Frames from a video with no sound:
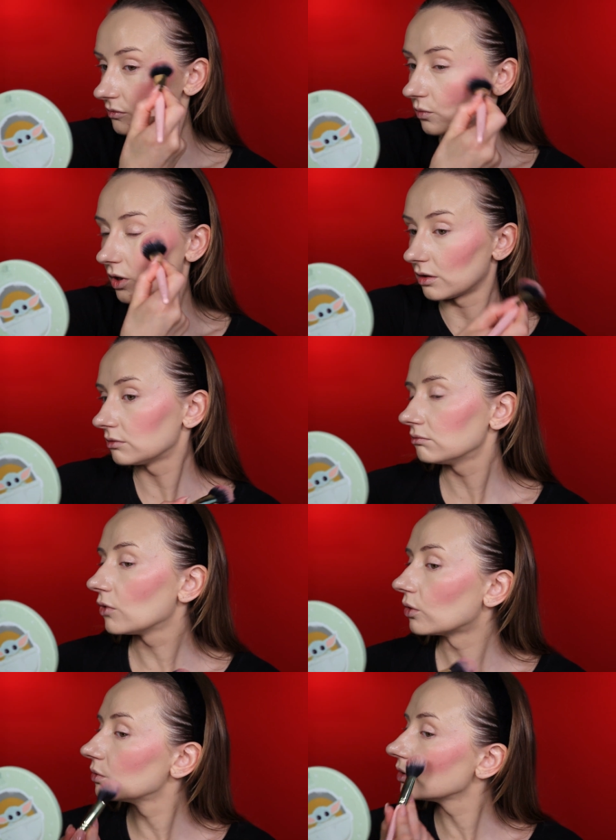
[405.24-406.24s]
Well,
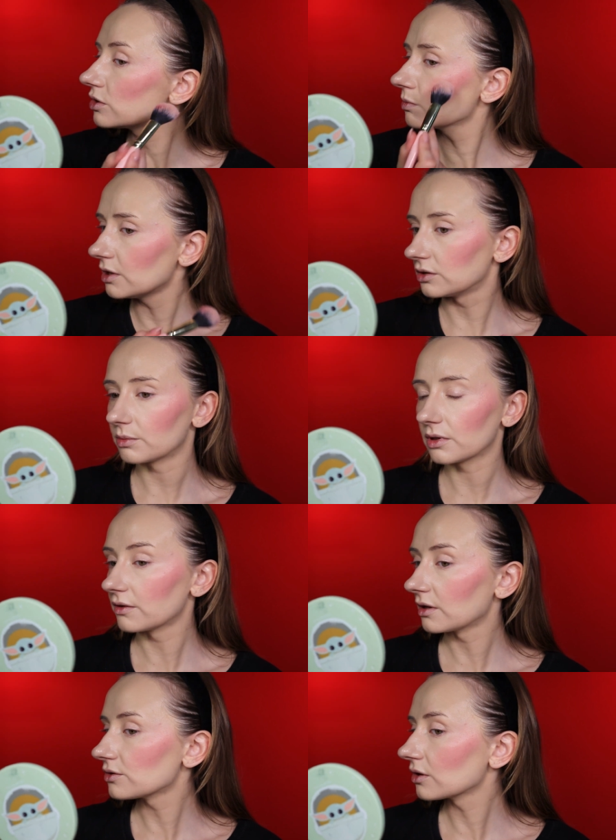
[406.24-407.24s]
no, it's blendable,
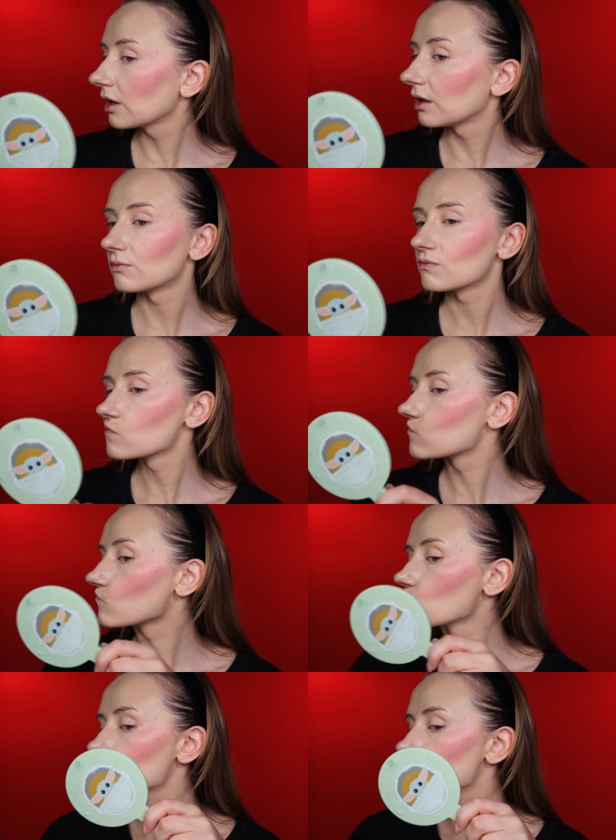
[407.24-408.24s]
that's okay.
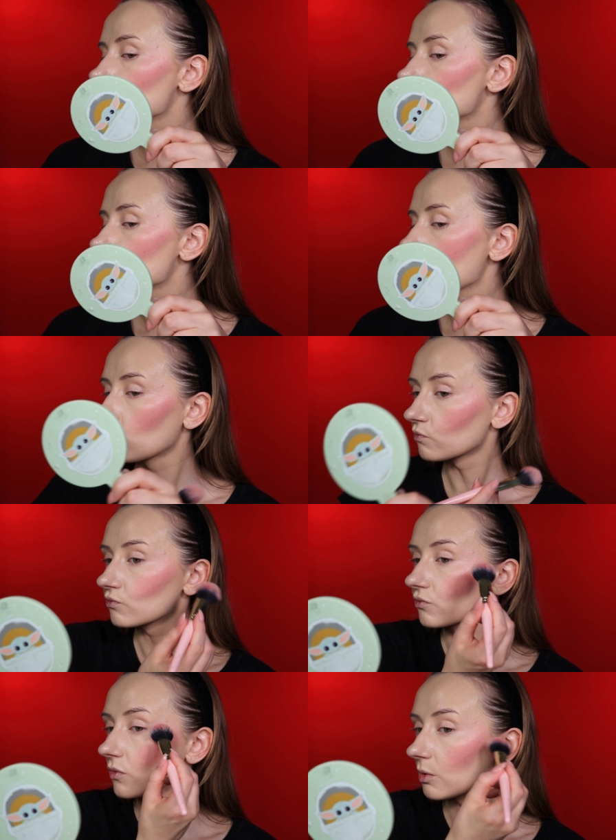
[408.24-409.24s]

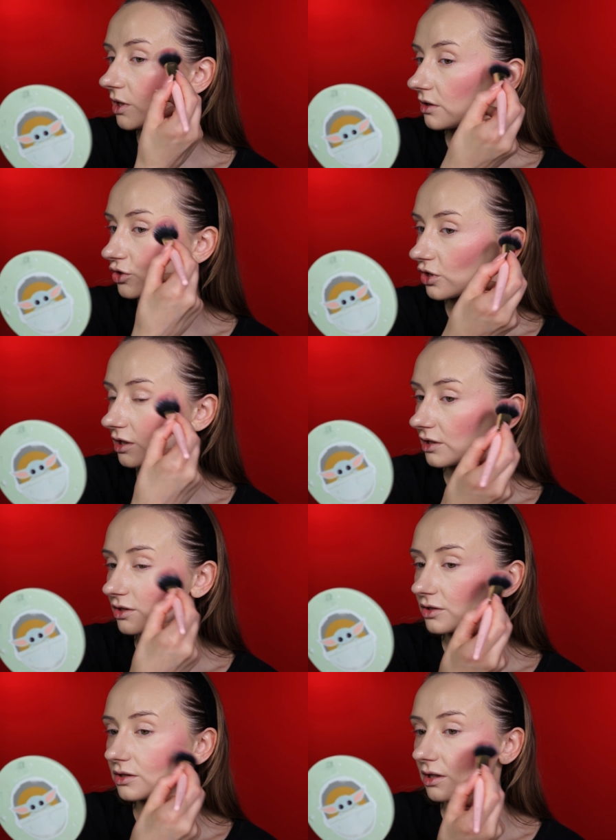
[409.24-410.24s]
But the shade
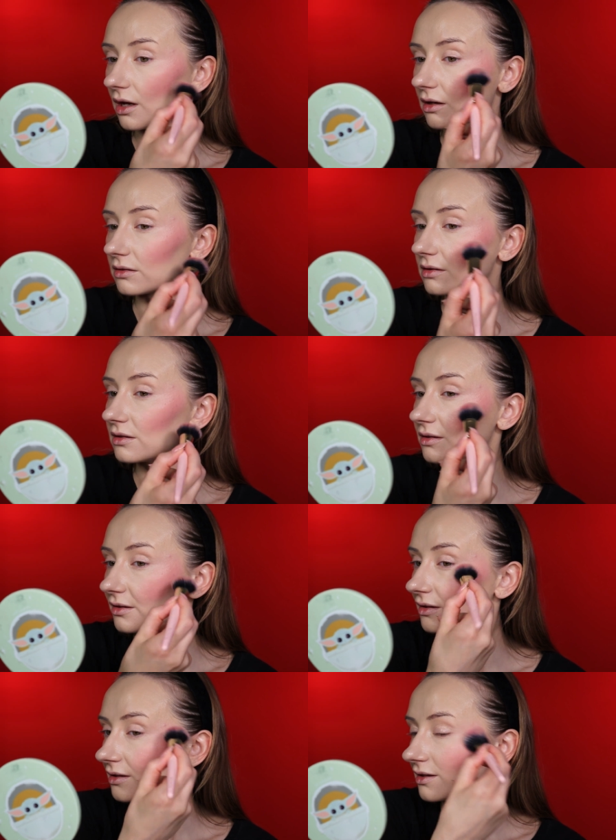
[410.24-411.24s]
is, yeah,
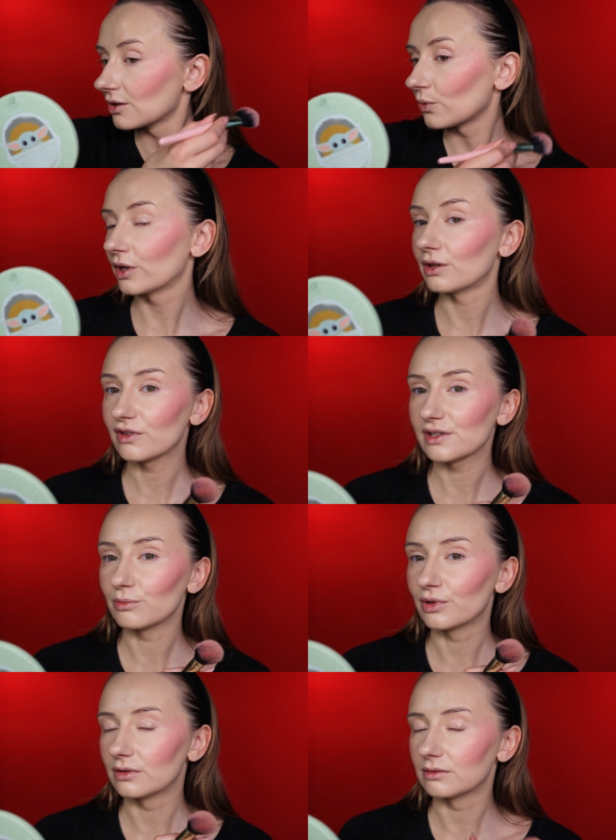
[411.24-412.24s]
quite
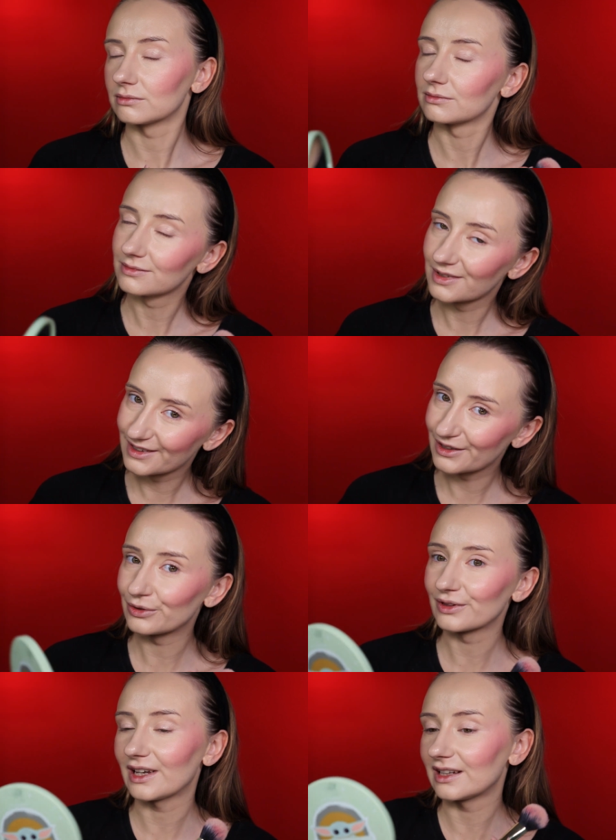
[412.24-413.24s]
visible
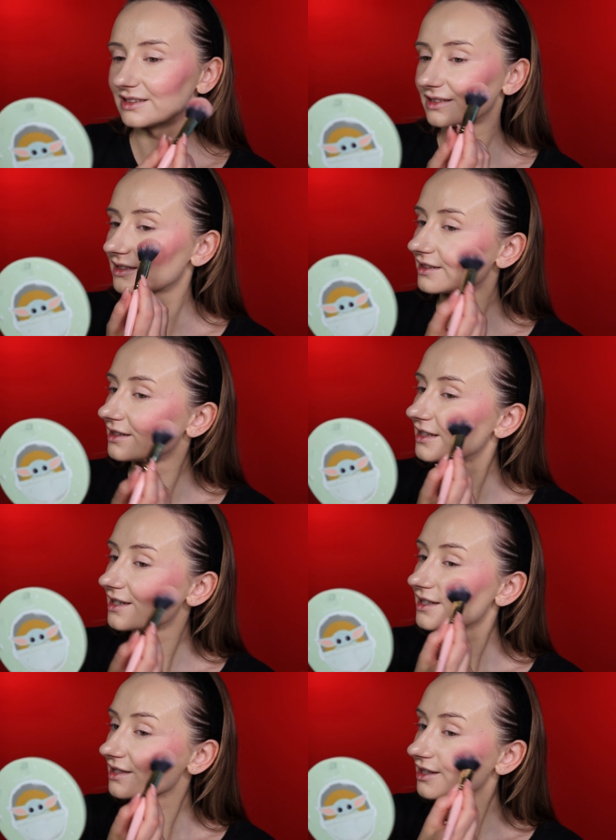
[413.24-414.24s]
on lighter
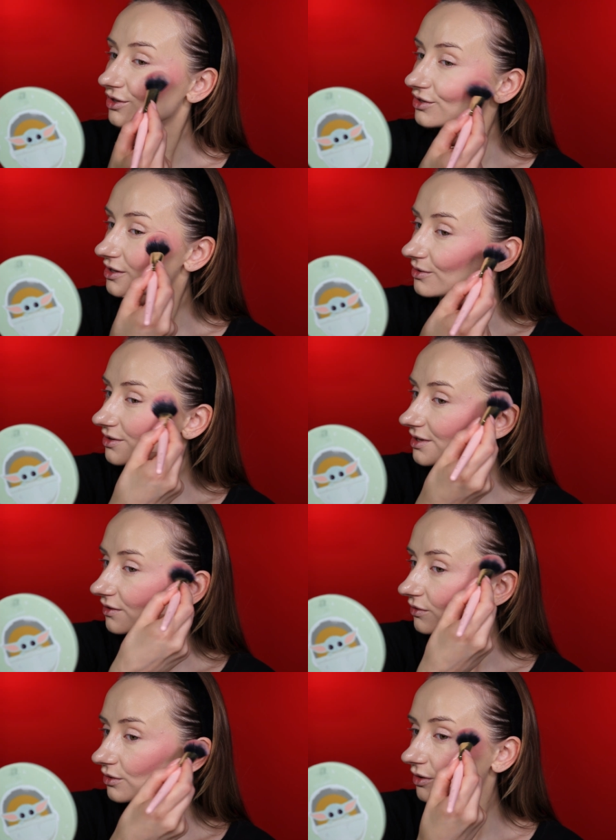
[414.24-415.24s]
skin tones.
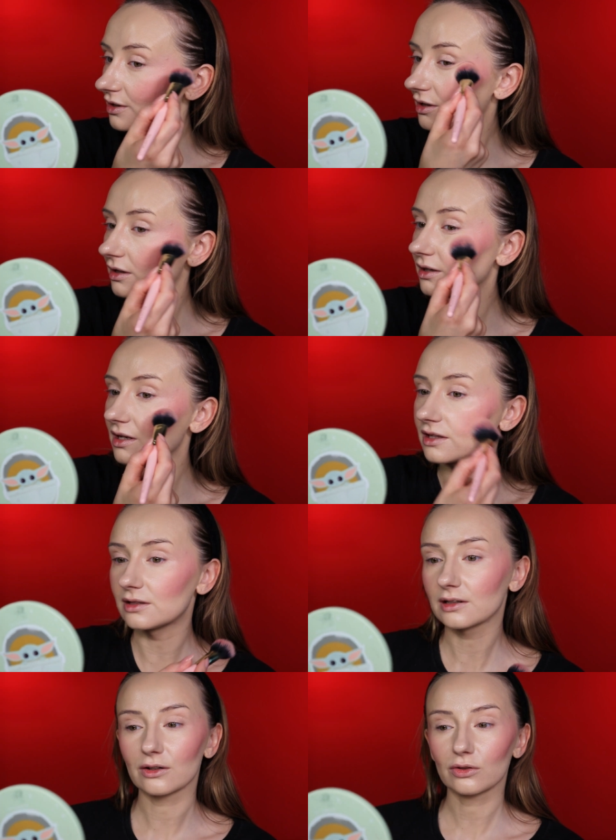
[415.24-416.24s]
If you're a
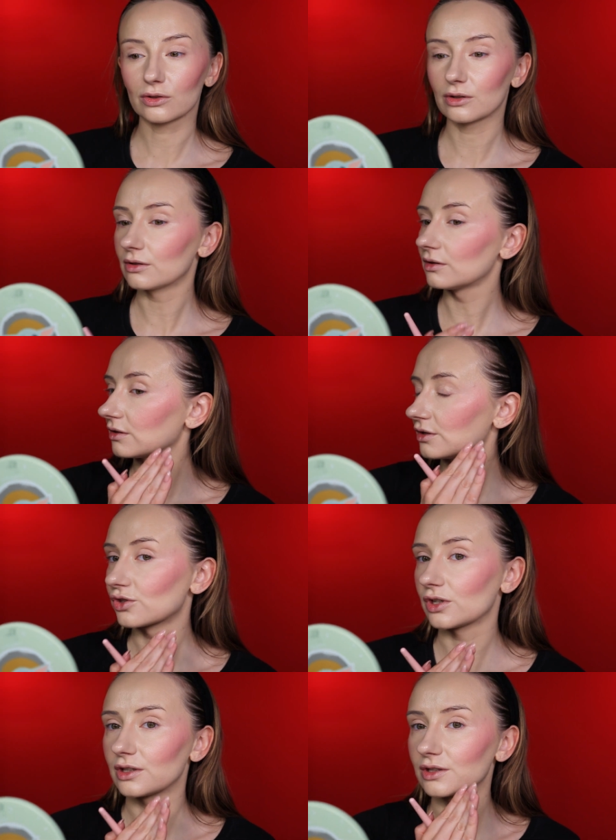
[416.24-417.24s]
dark girl, the
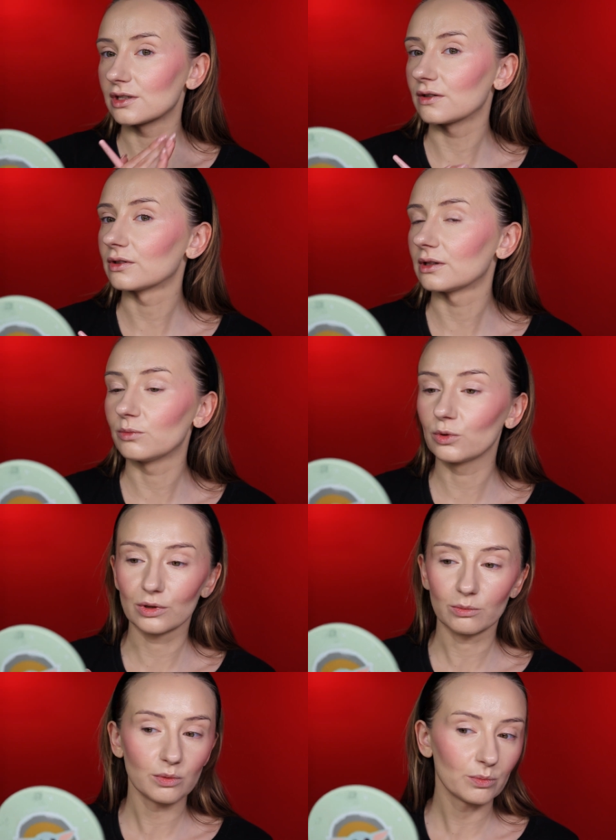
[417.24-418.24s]
shade is definitely
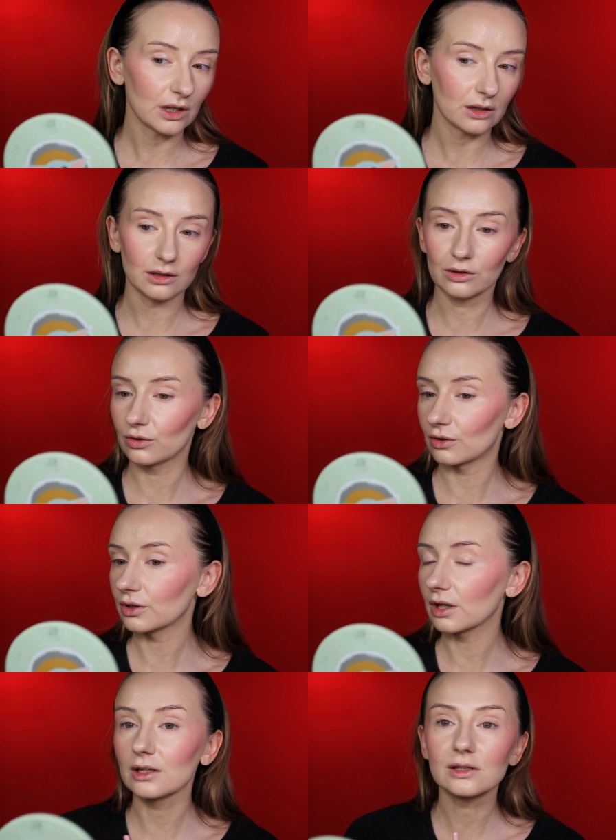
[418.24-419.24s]
gonna be better in your
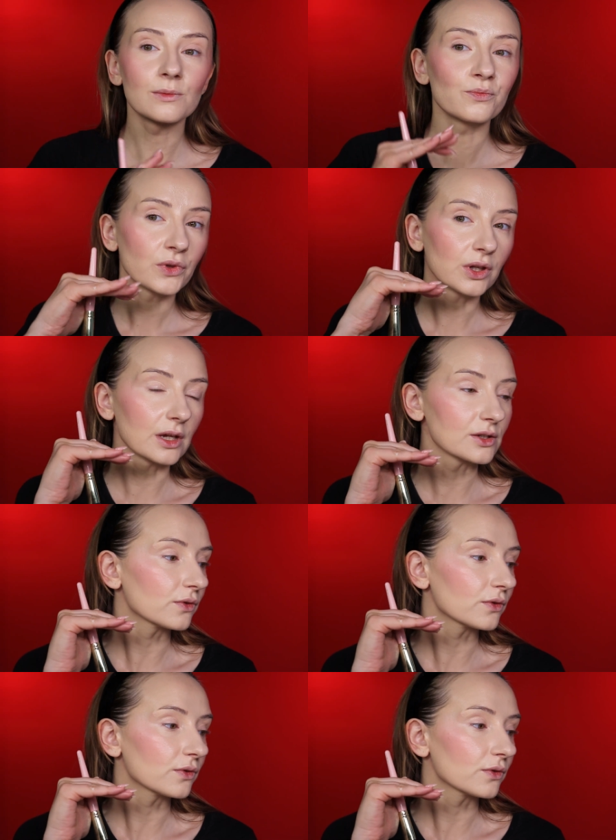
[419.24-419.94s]
case. In case